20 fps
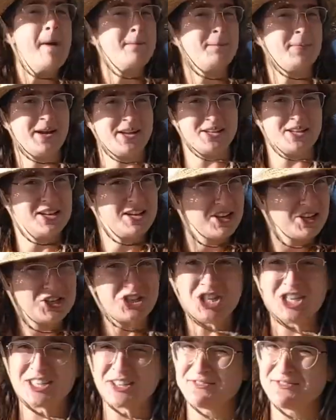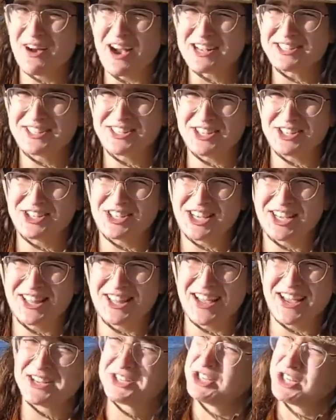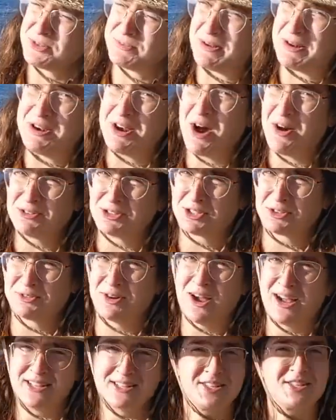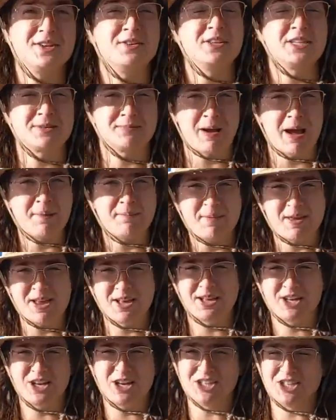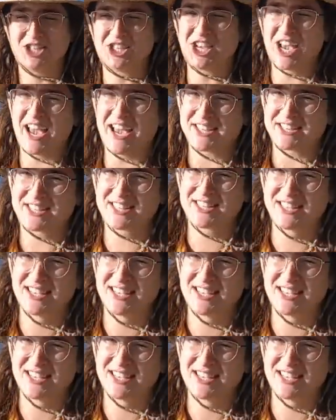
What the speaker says: but she's a feisty Sheila. She's been known to run, so this might be a good chase.